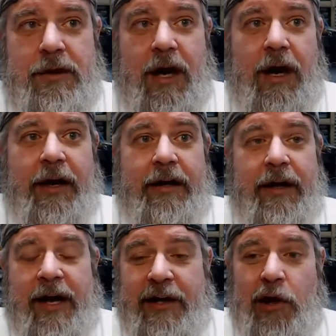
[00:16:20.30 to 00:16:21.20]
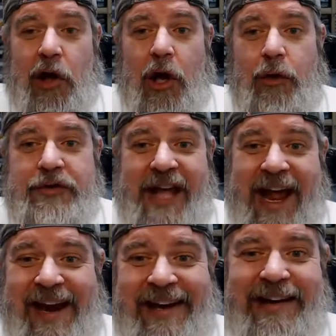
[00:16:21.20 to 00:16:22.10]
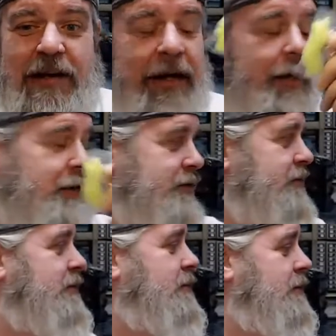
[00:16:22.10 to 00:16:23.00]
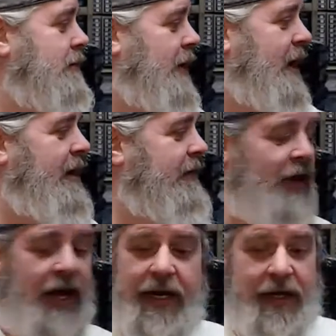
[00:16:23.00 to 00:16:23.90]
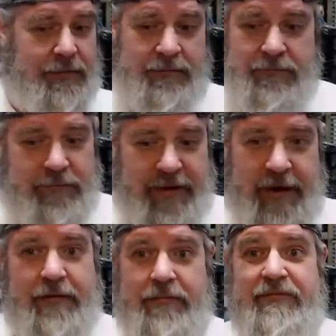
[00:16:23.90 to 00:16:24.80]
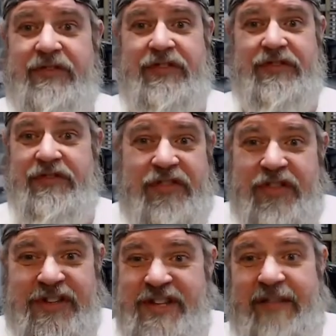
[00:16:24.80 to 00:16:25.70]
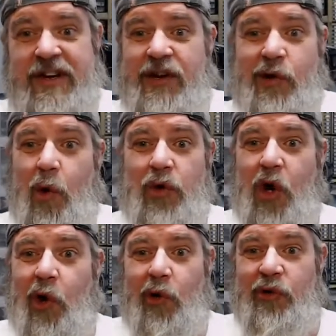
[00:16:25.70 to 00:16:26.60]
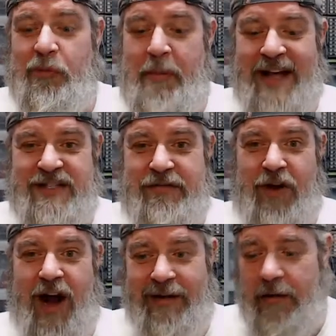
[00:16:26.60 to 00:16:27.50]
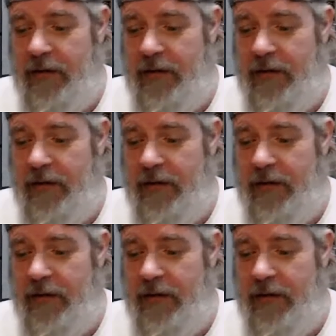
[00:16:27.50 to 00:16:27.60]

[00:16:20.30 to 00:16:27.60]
All right, it glows and it glitters. It is like the 7-year-old girl's best friend.